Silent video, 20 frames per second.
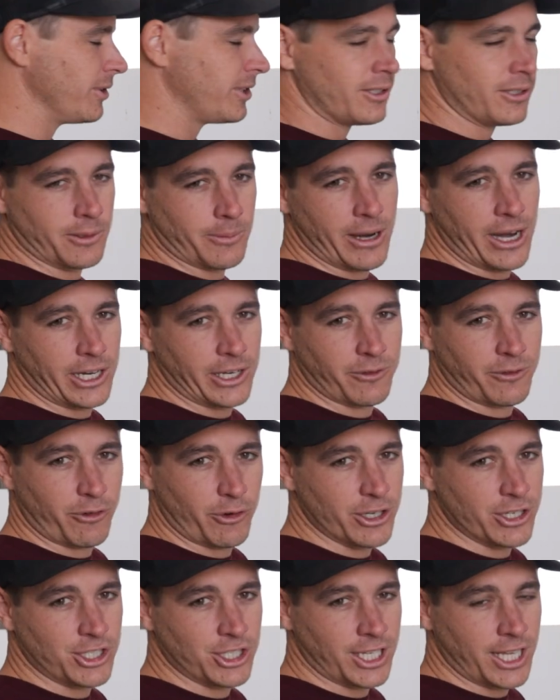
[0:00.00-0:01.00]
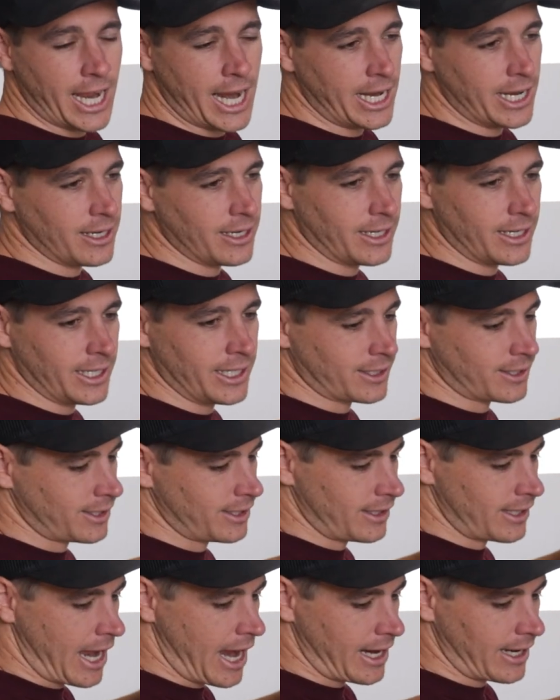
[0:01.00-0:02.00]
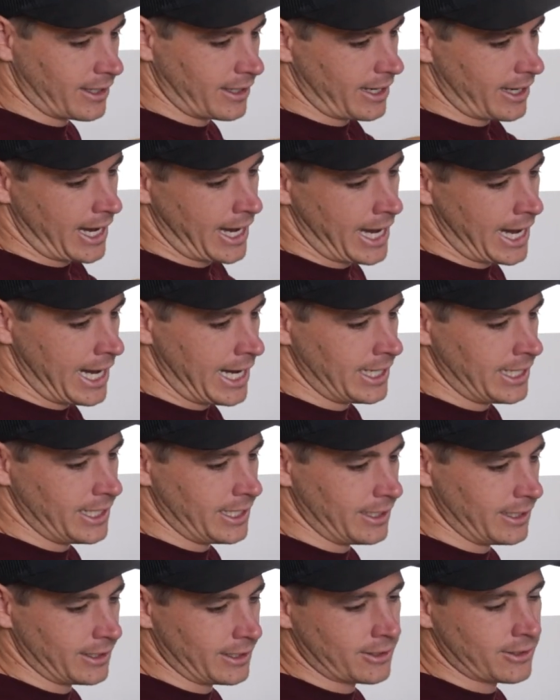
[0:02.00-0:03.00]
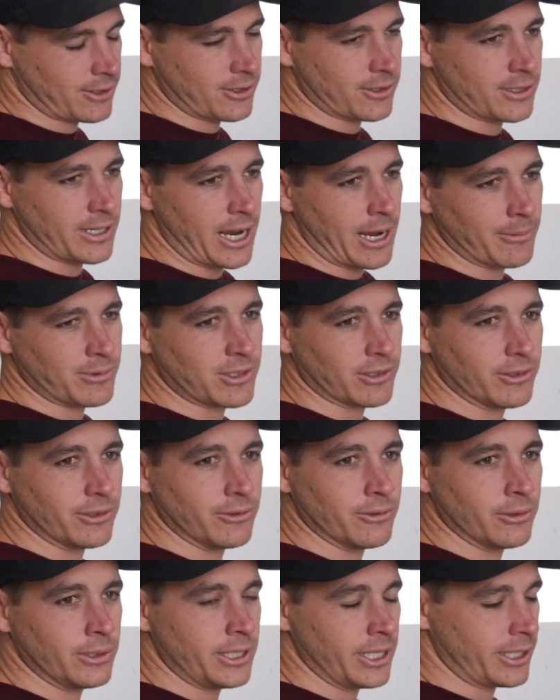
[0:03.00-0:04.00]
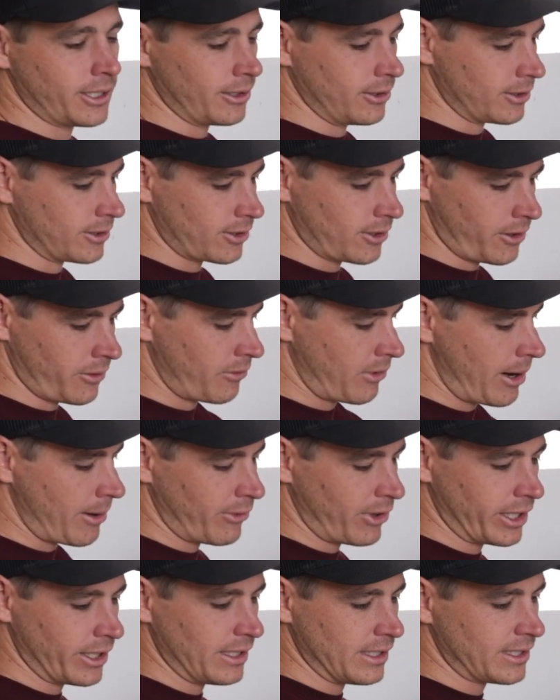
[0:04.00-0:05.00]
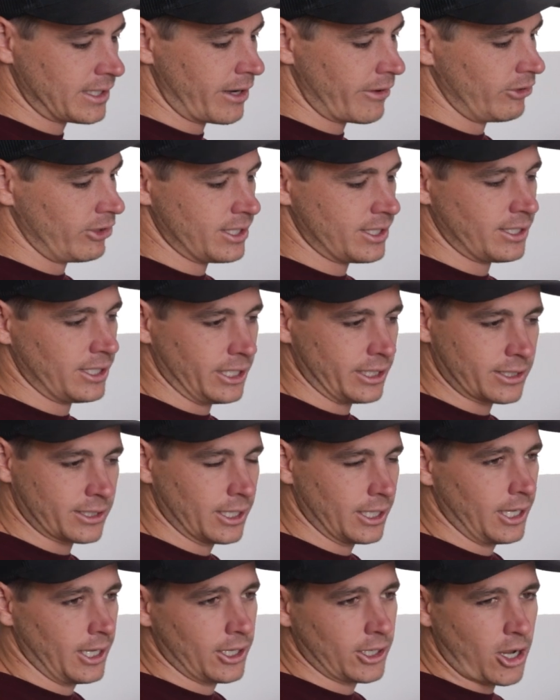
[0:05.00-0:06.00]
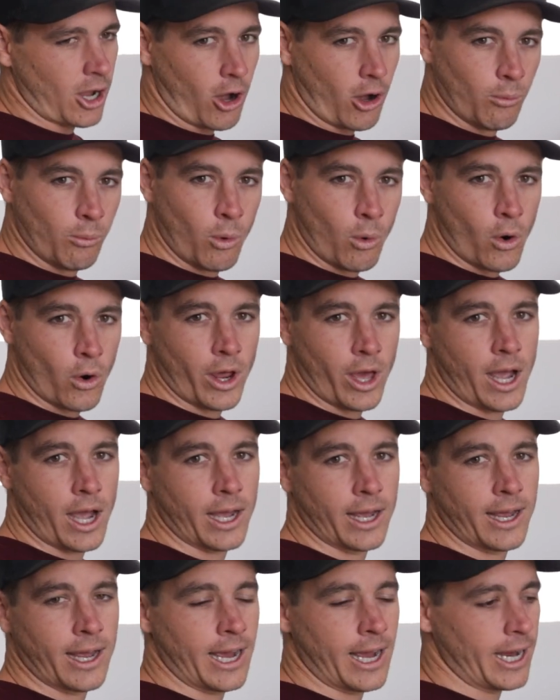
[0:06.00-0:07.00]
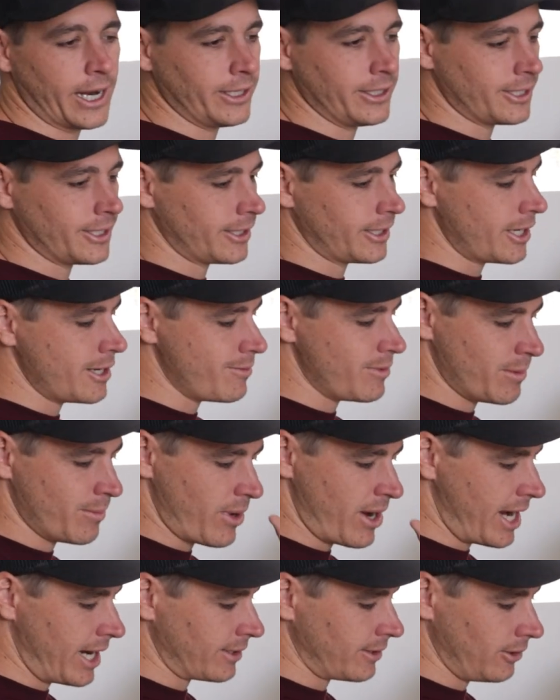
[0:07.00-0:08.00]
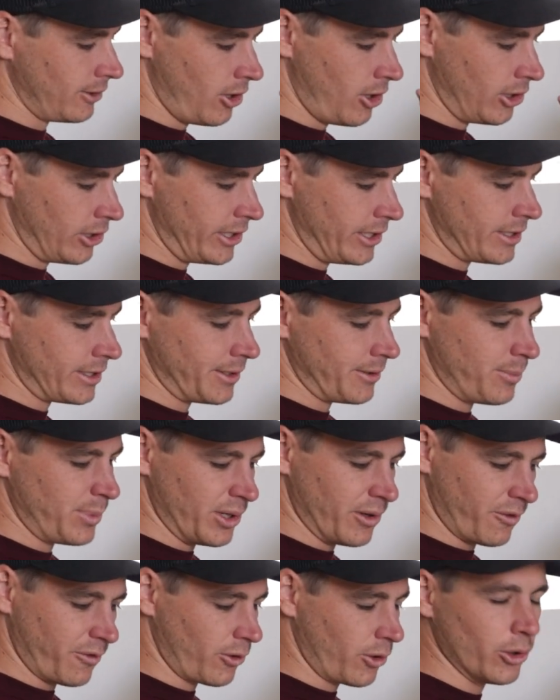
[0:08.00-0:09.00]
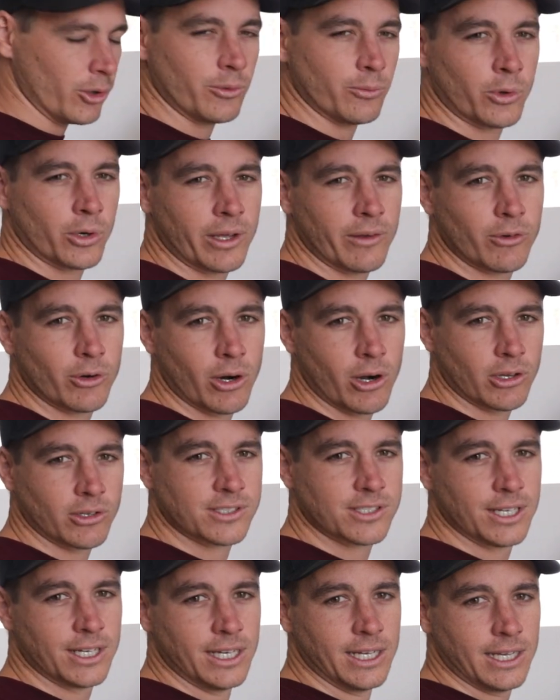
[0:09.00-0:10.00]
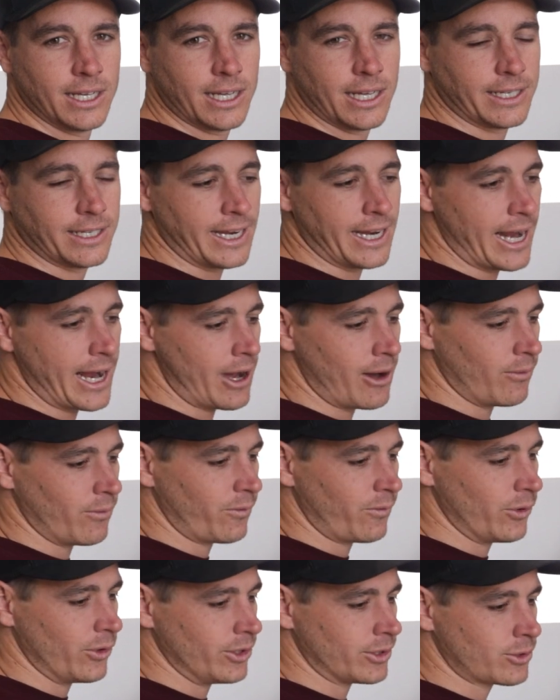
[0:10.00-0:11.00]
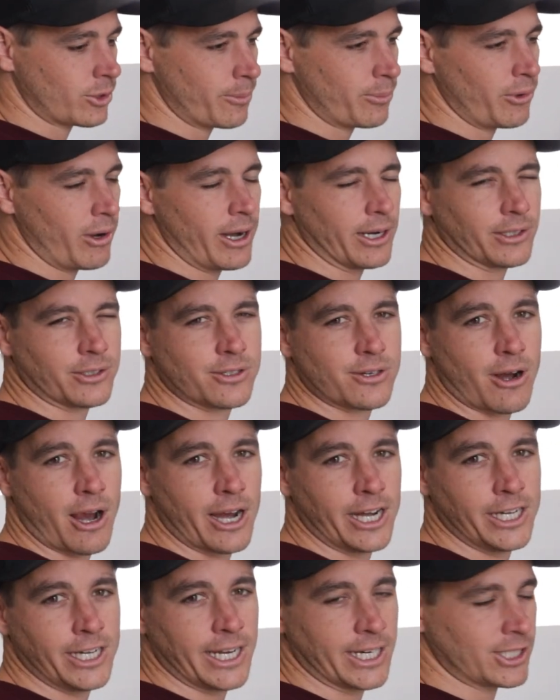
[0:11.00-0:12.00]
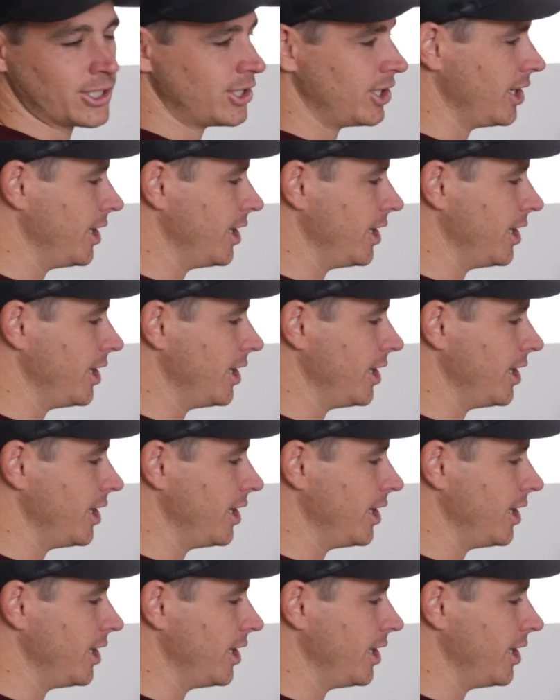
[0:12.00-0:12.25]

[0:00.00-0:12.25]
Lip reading: with the Dometic fridge again. It's that handy. It's just absolutely ridiculous. I've run one in the 76. Cold water, you can keep your bags of lollies and a bit of fruit and whatever else. Now, for the trip around Australia next